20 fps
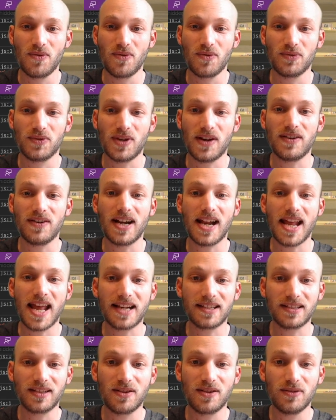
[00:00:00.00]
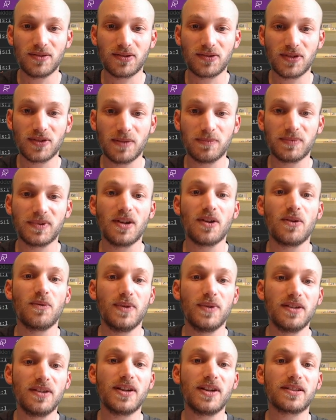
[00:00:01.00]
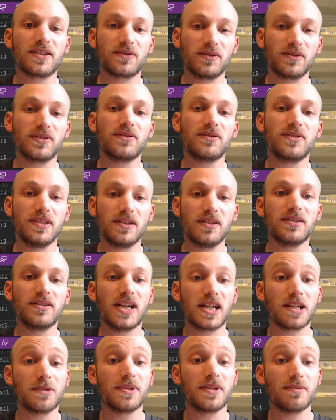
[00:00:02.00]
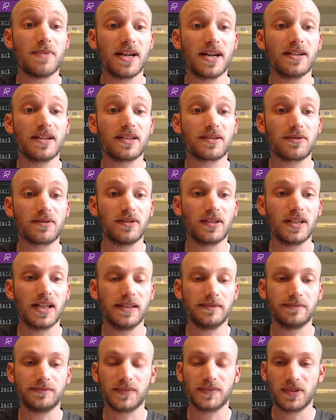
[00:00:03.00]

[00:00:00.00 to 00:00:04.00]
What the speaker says: Driver.execute script, window.scroll to 0, document.body.scroll height.